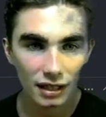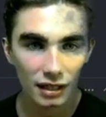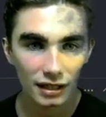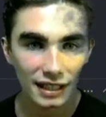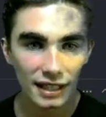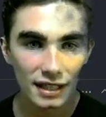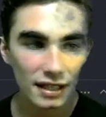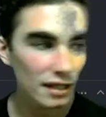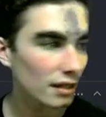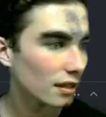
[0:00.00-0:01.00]

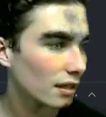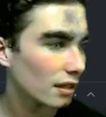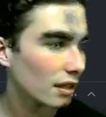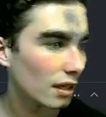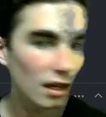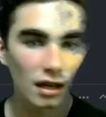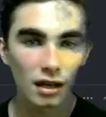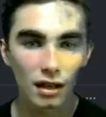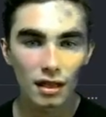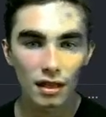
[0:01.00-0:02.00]
key
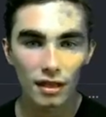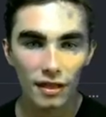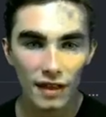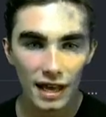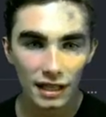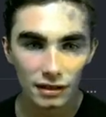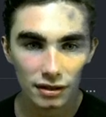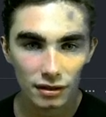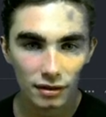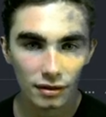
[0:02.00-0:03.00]
that
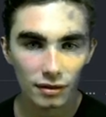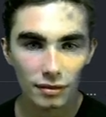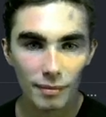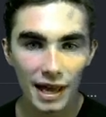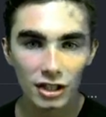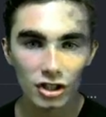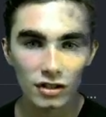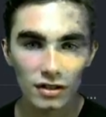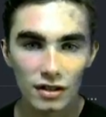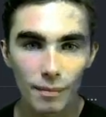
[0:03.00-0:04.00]
matches
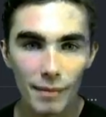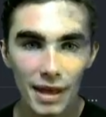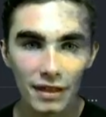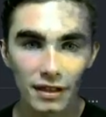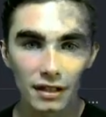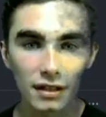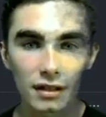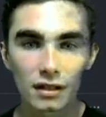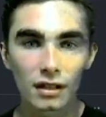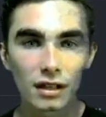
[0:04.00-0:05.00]
the method.
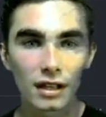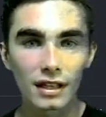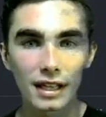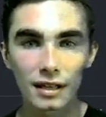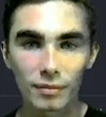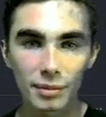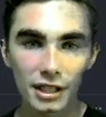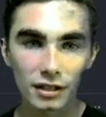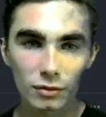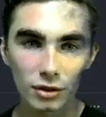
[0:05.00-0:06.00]
And because
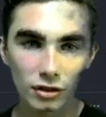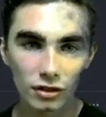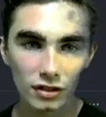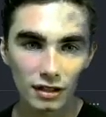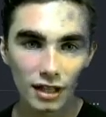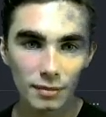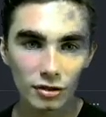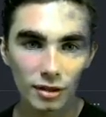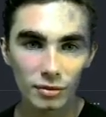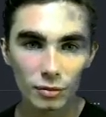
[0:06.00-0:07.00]
we are using
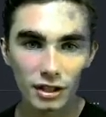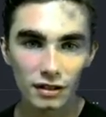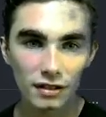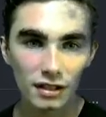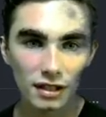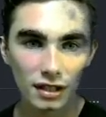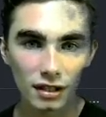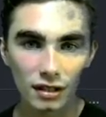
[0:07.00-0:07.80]
TypeScript, we can see here